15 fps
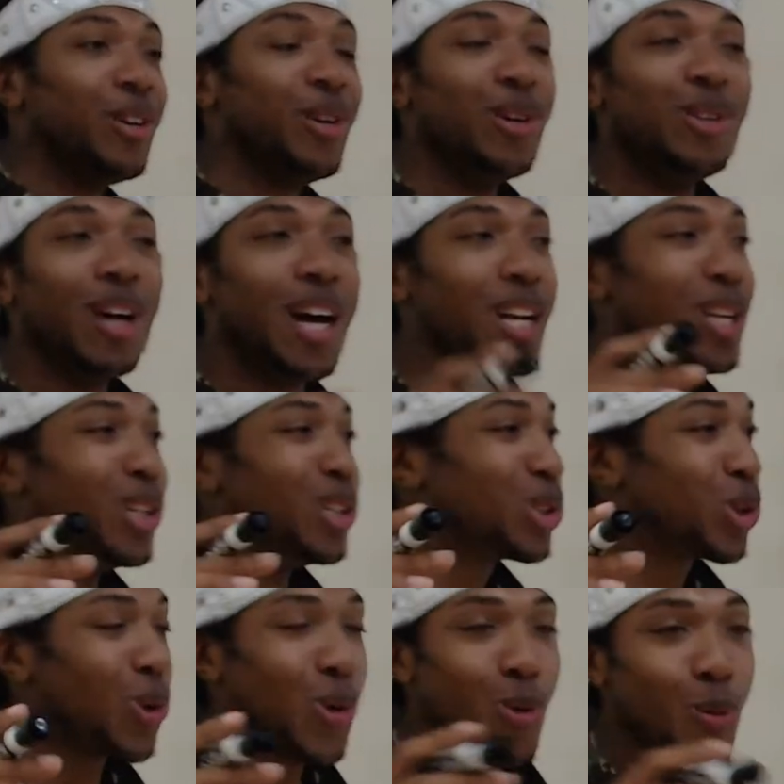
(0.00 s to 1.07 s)
You're not in the
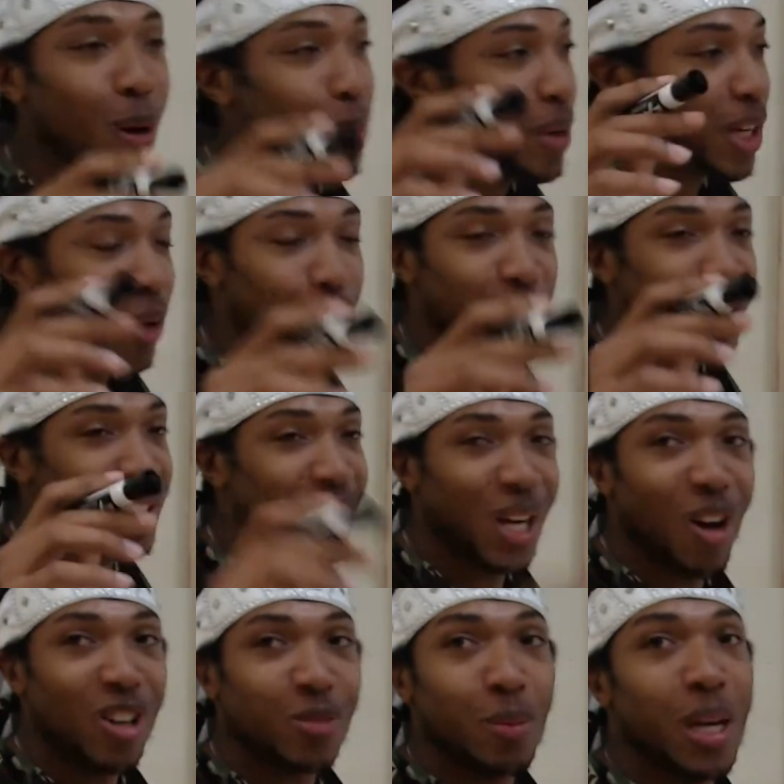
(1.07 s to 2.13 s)
school, but big up
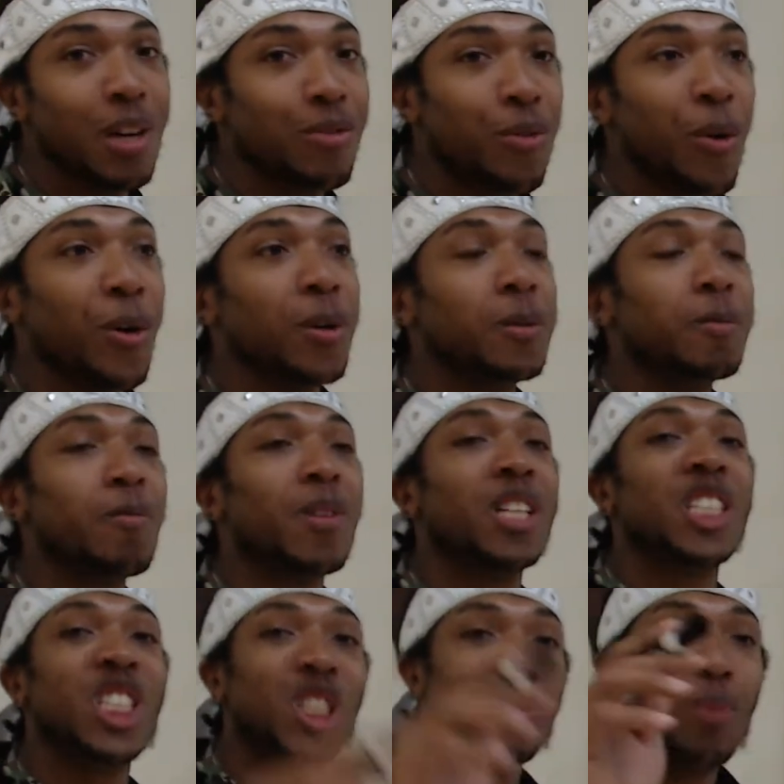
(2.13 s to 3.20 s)
yourselves, man, for
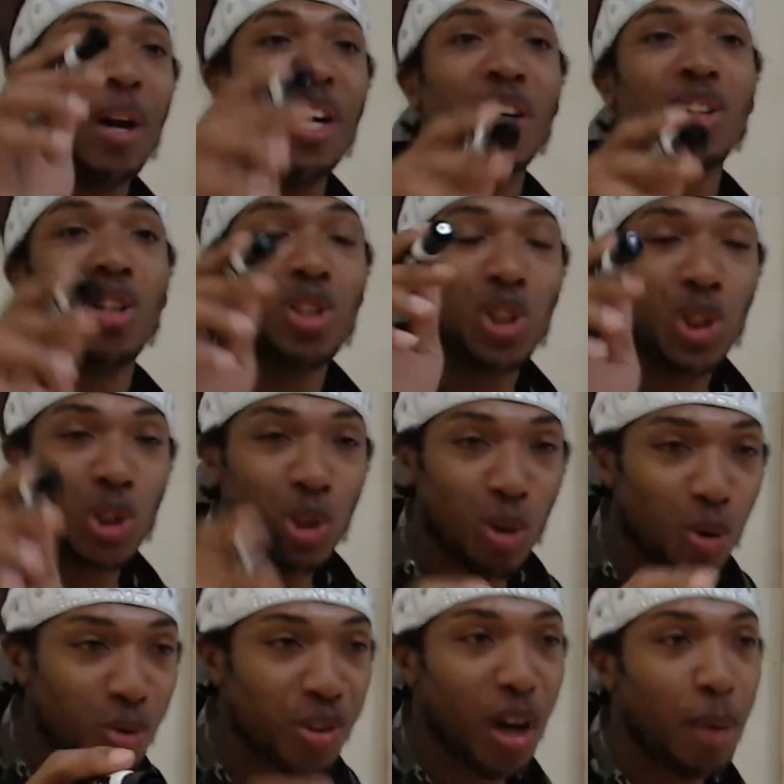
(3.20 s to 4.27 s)
spreading the
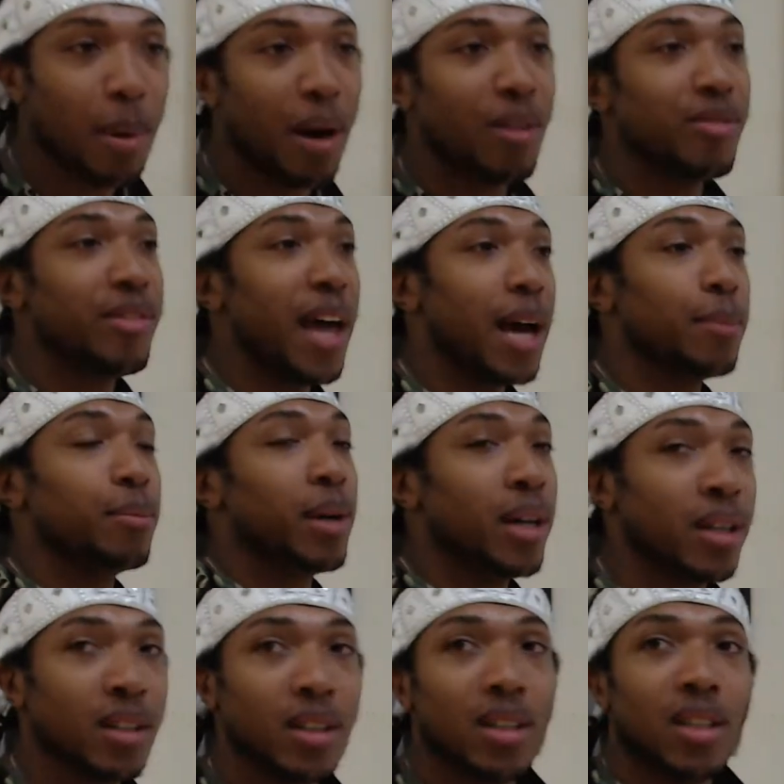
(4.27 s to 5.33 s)
truth about that, man.